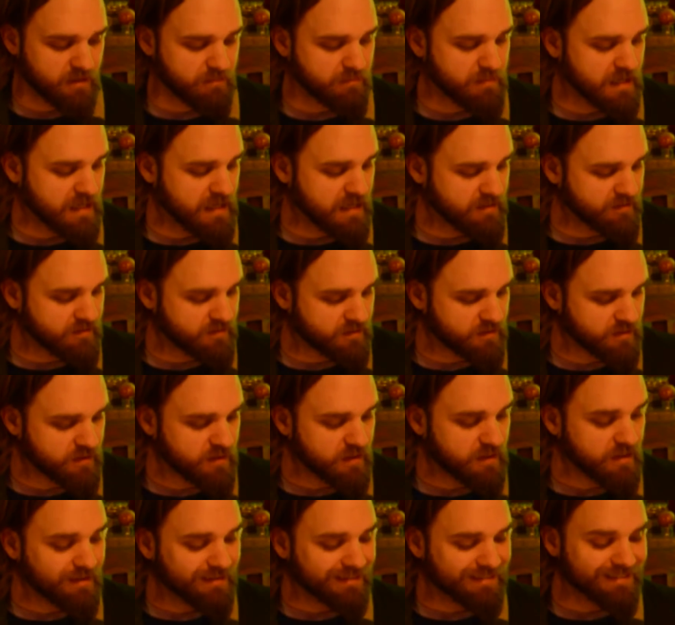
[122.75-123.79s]
had passed.
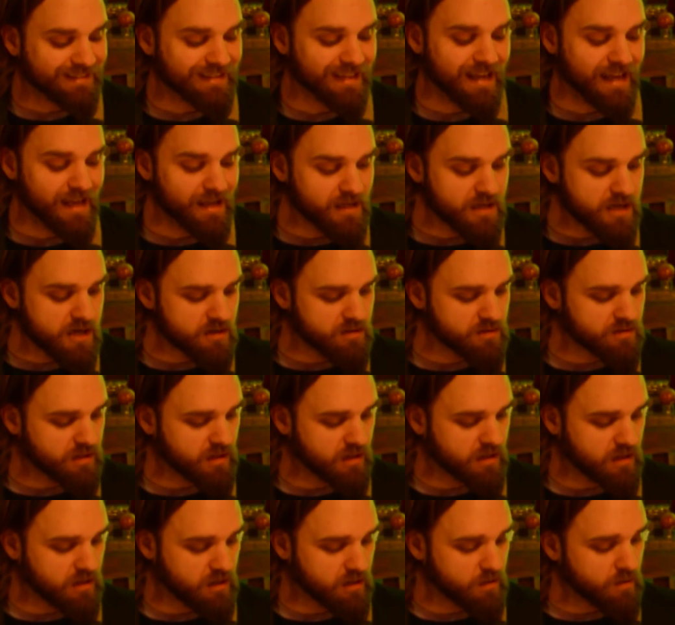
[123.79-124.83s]
10 years
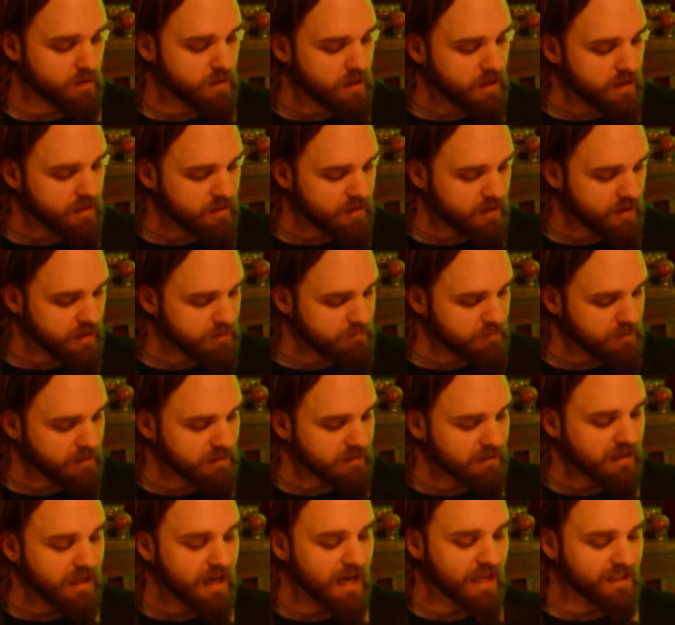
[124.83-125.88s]
ago, there had
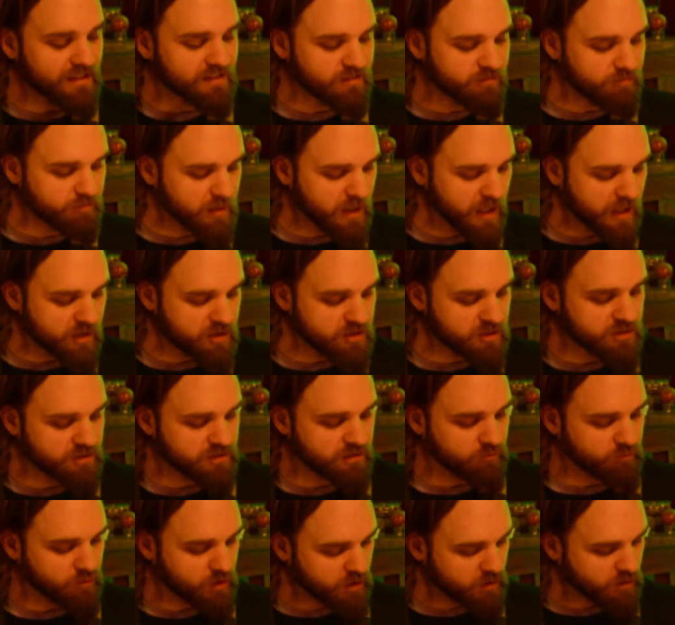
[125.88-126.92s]
been lots of pictures
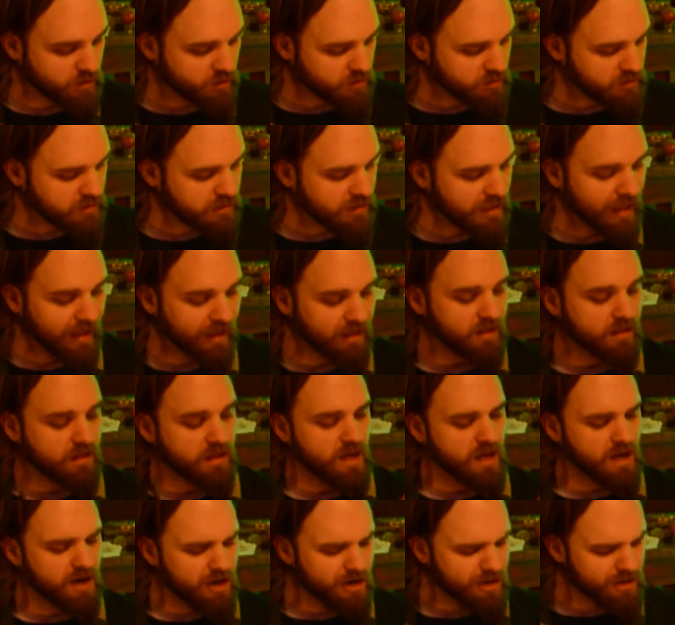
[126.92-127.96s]
of what looked like a
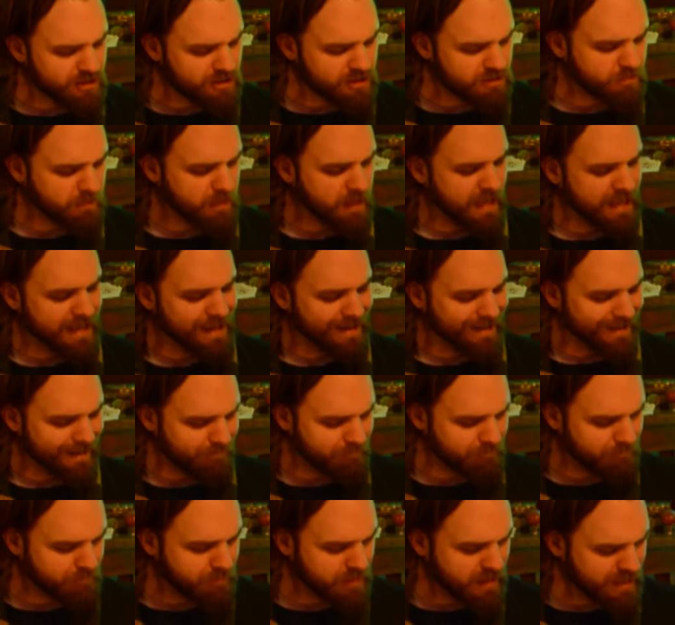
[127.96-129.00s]
large pink
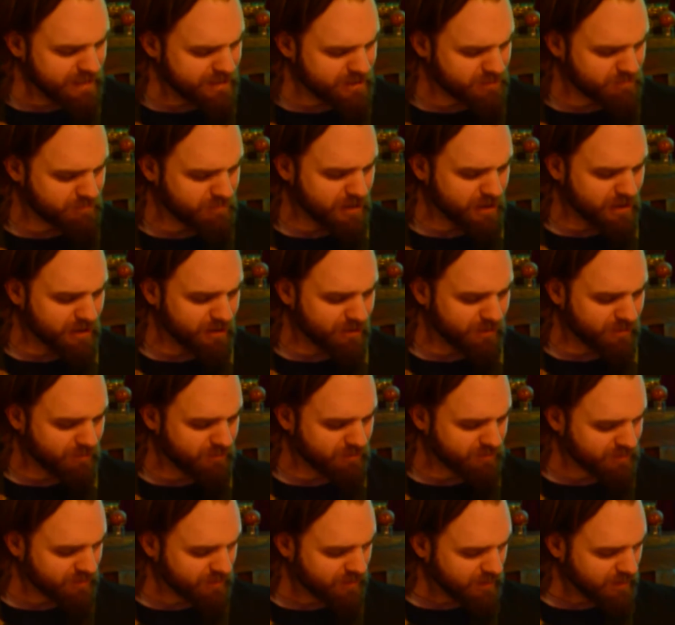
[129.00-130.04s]
beach ball